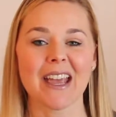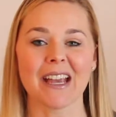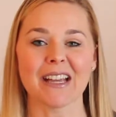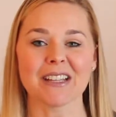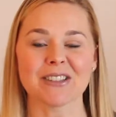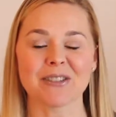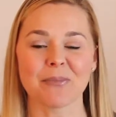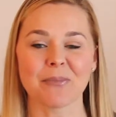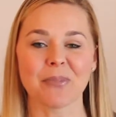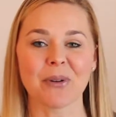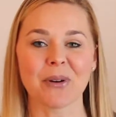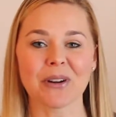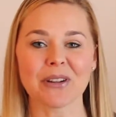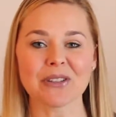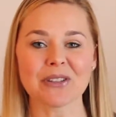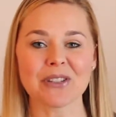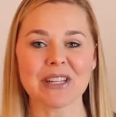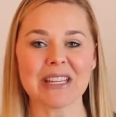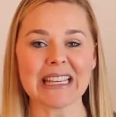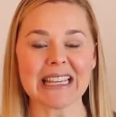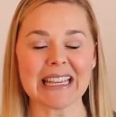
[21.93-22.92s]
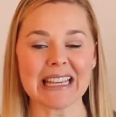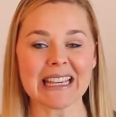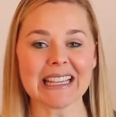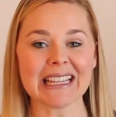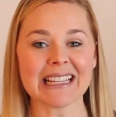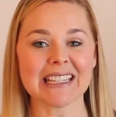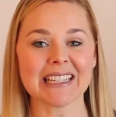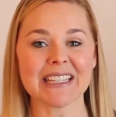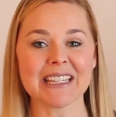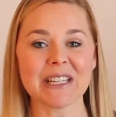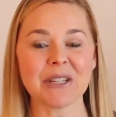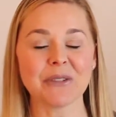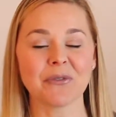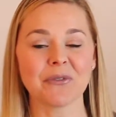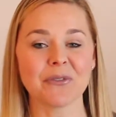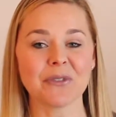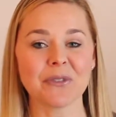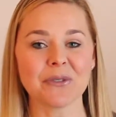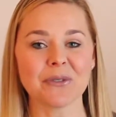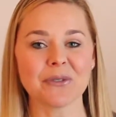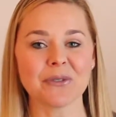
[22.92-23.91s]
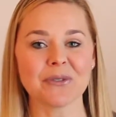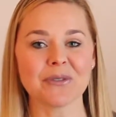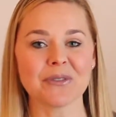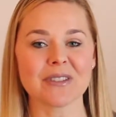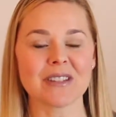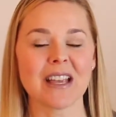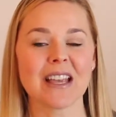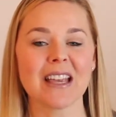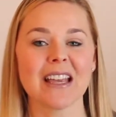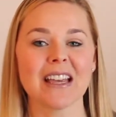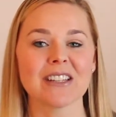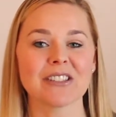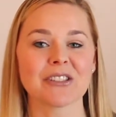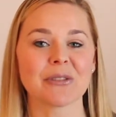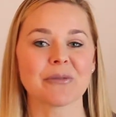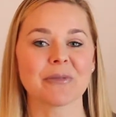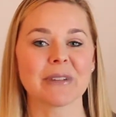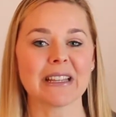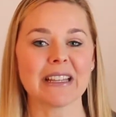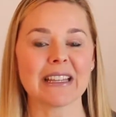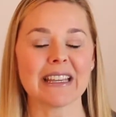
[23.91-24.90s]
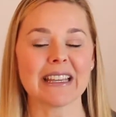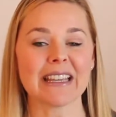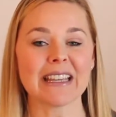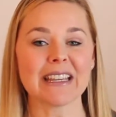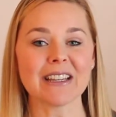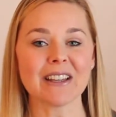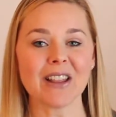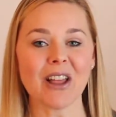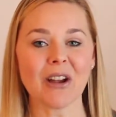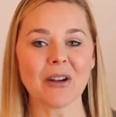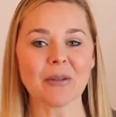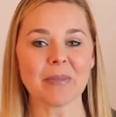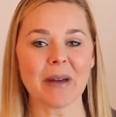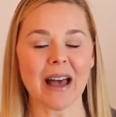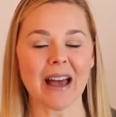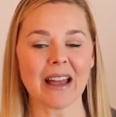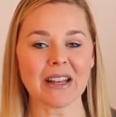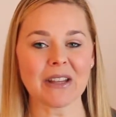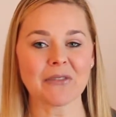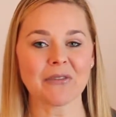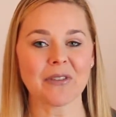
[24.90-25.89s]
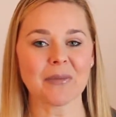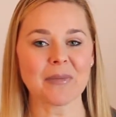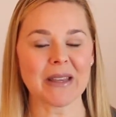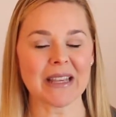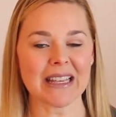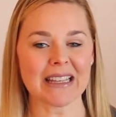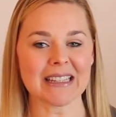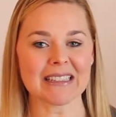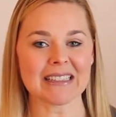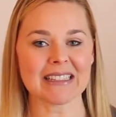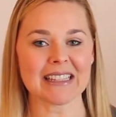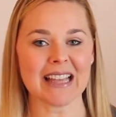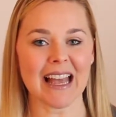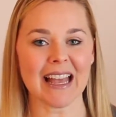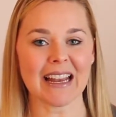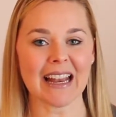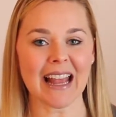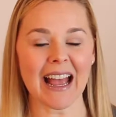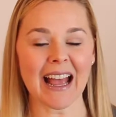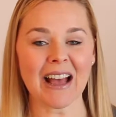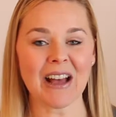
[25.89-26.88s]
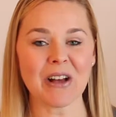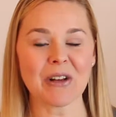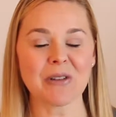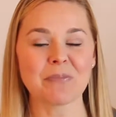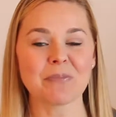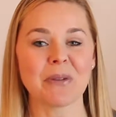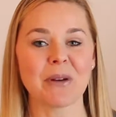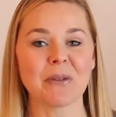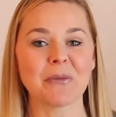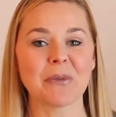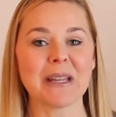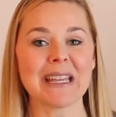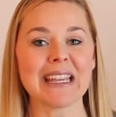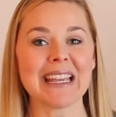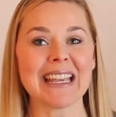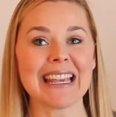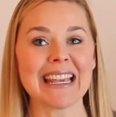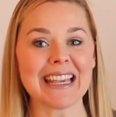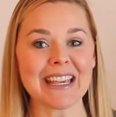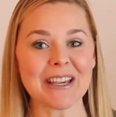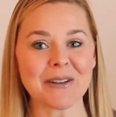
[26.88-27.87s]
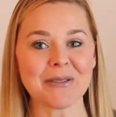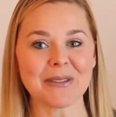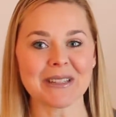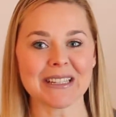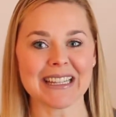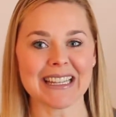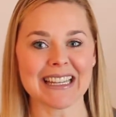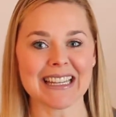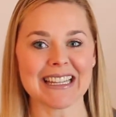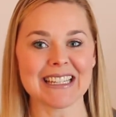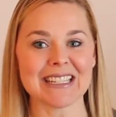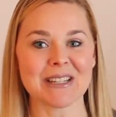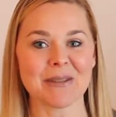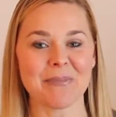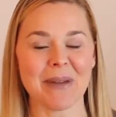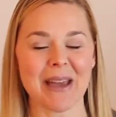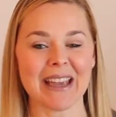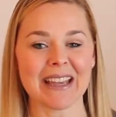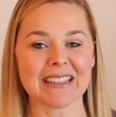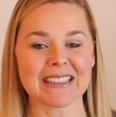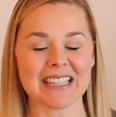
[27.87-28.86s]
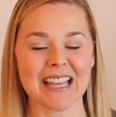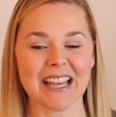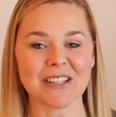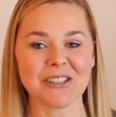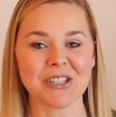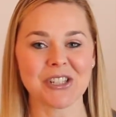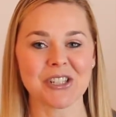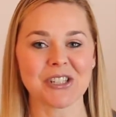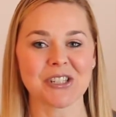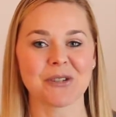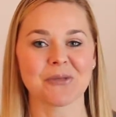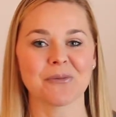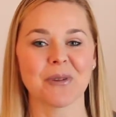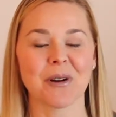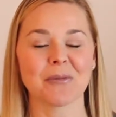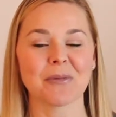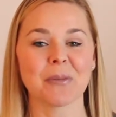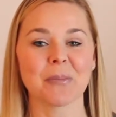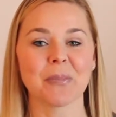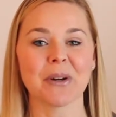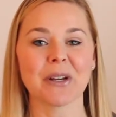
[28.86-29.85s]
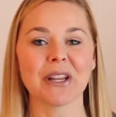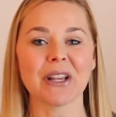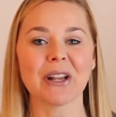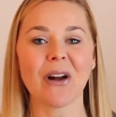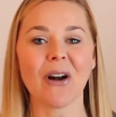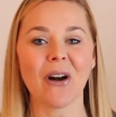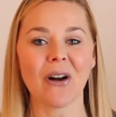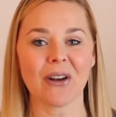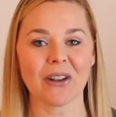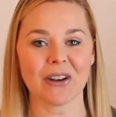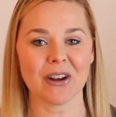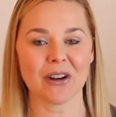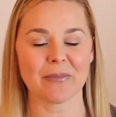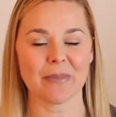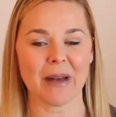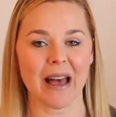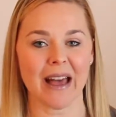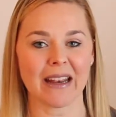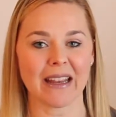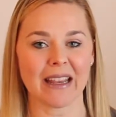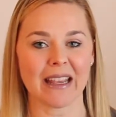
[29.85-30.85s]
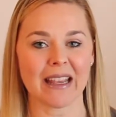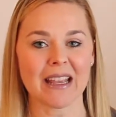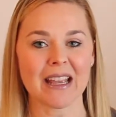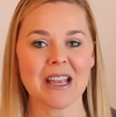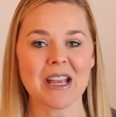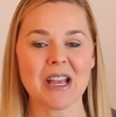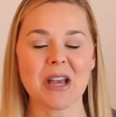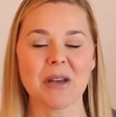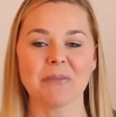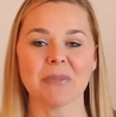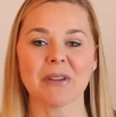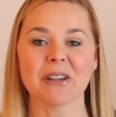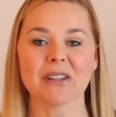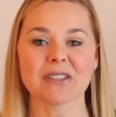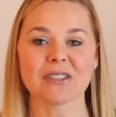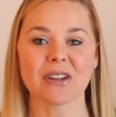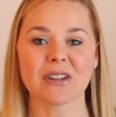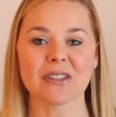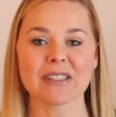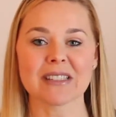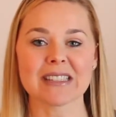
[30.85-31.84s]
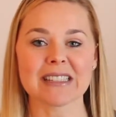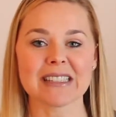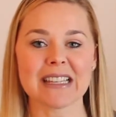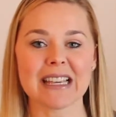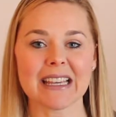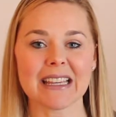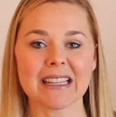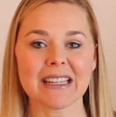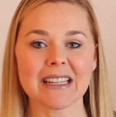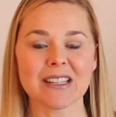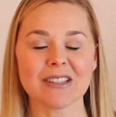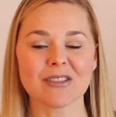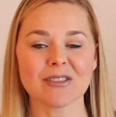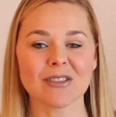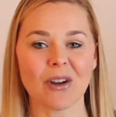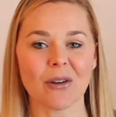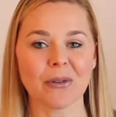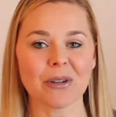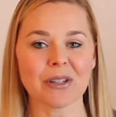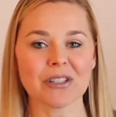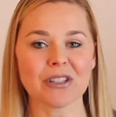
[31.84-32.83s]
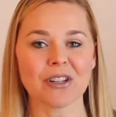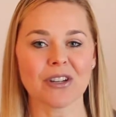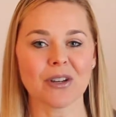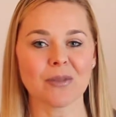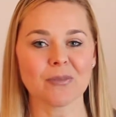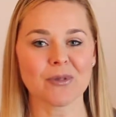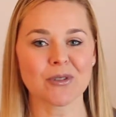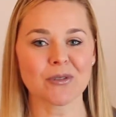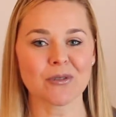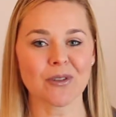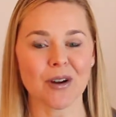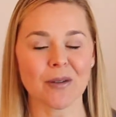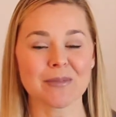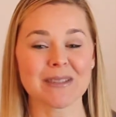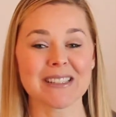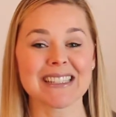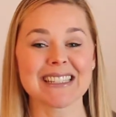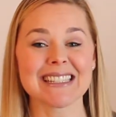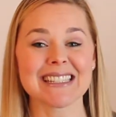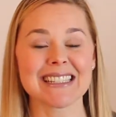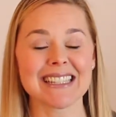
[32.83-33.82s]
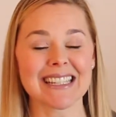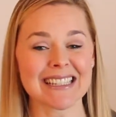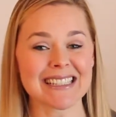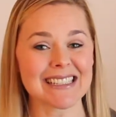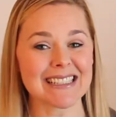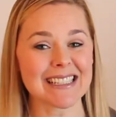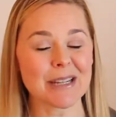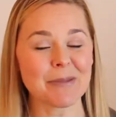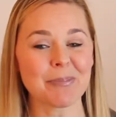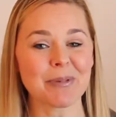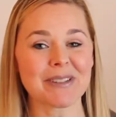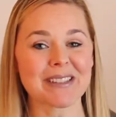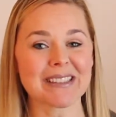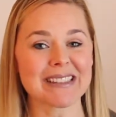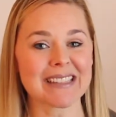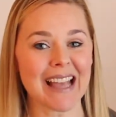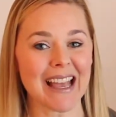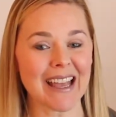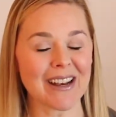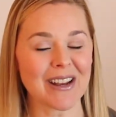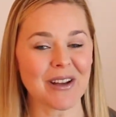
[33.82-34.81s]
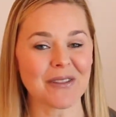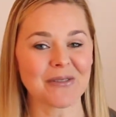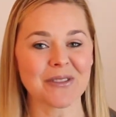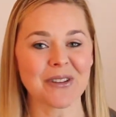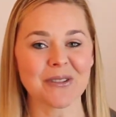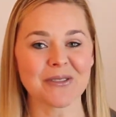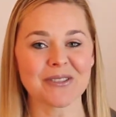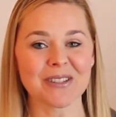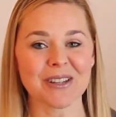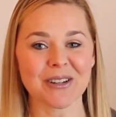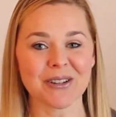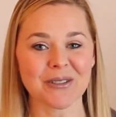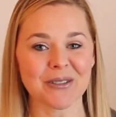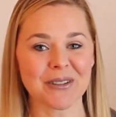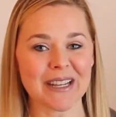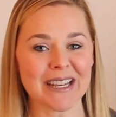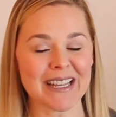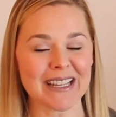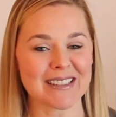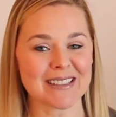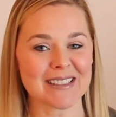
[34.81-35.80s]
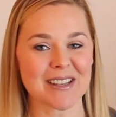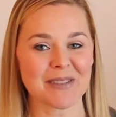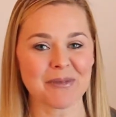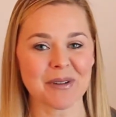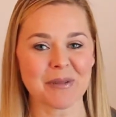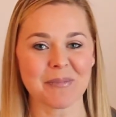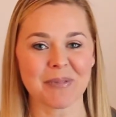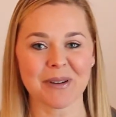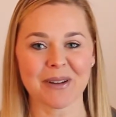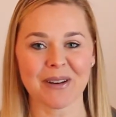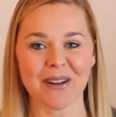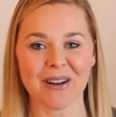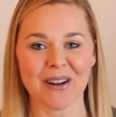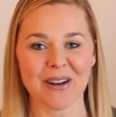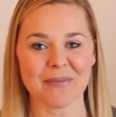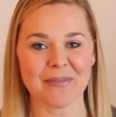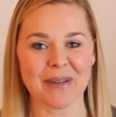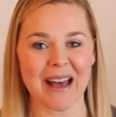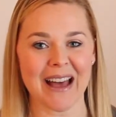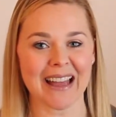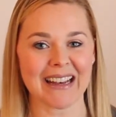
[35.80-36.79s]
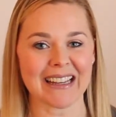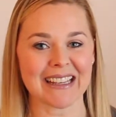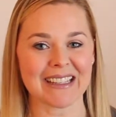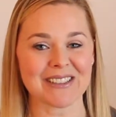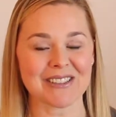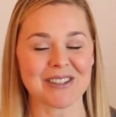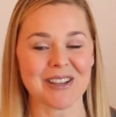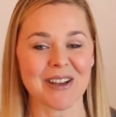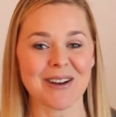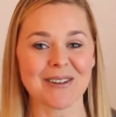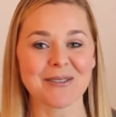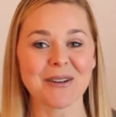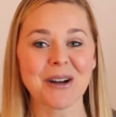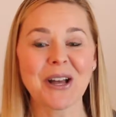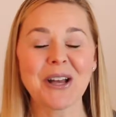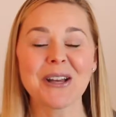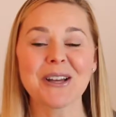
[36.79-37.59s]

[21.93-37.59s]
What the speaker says: It's important to eat clean foods to really heal our body from the inside out, but we equally need to pay attention to what we're putting on our body, because our skin is going to absorb 60% of those ingredients that we put on our body. So